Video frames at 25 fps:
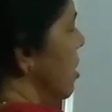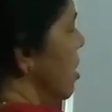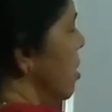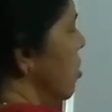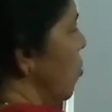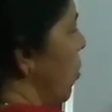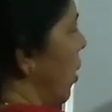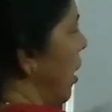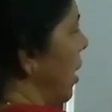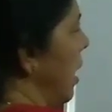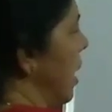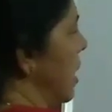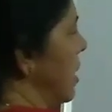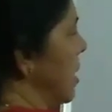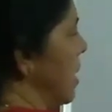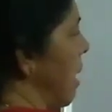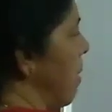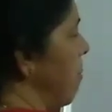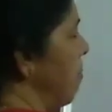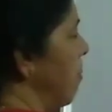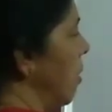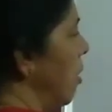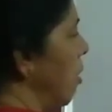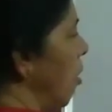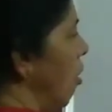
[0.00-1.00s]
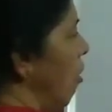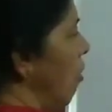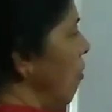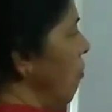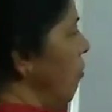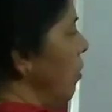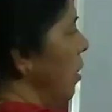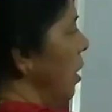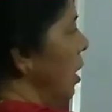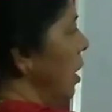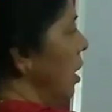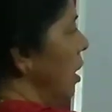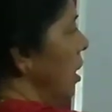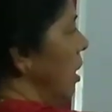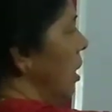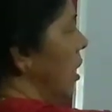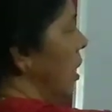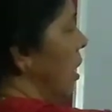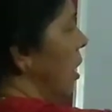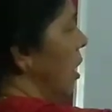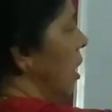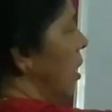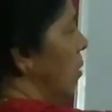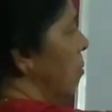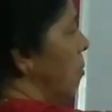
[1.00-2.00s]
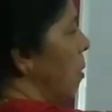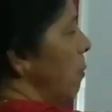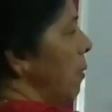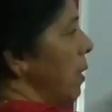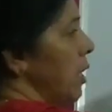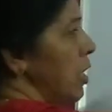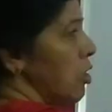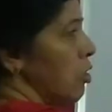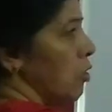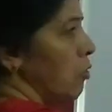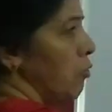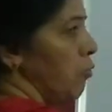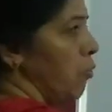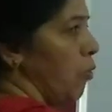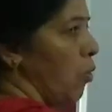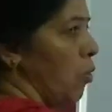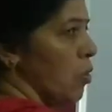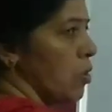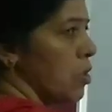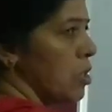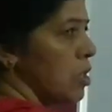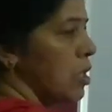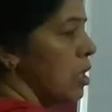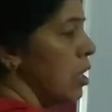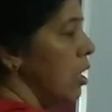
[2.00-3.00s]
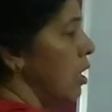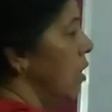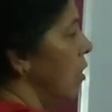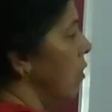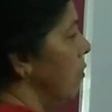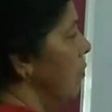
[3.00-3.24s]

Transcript: This is one example of moment of force,